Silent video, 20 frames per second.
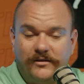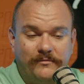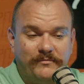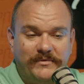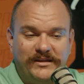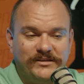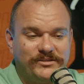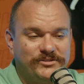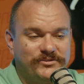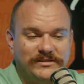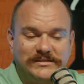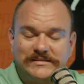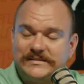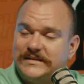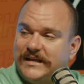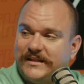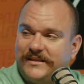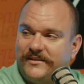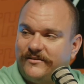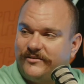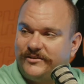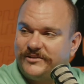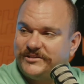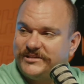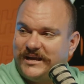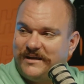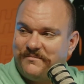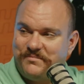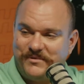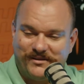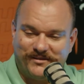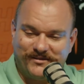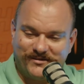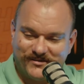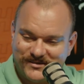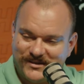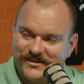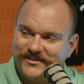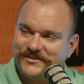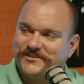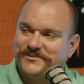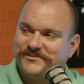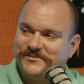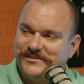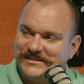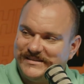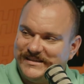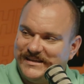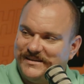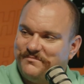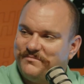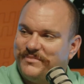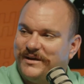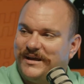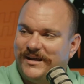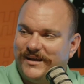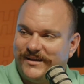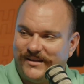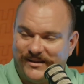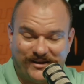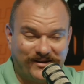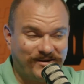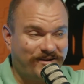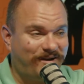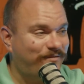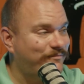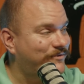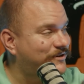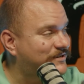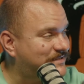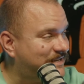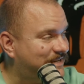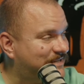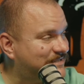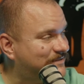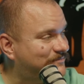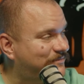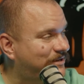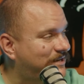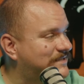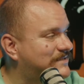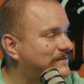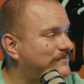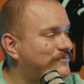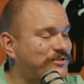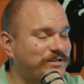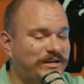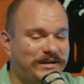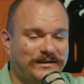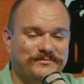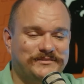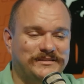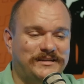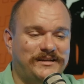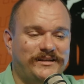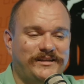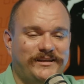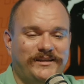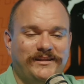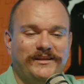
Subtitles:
Main Street's not the only shopping. There's other streets hidden behind, like Commerce has some awesome shops on it.